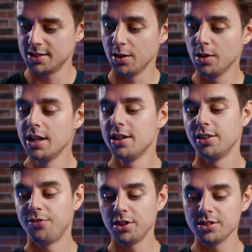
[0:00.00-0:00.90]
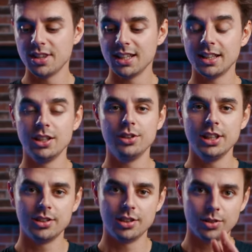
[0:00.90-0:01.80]
So the first thing that you
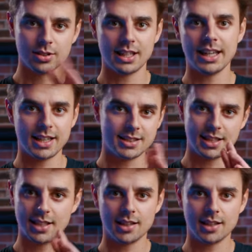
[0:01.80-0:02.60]
need to do is, like I said,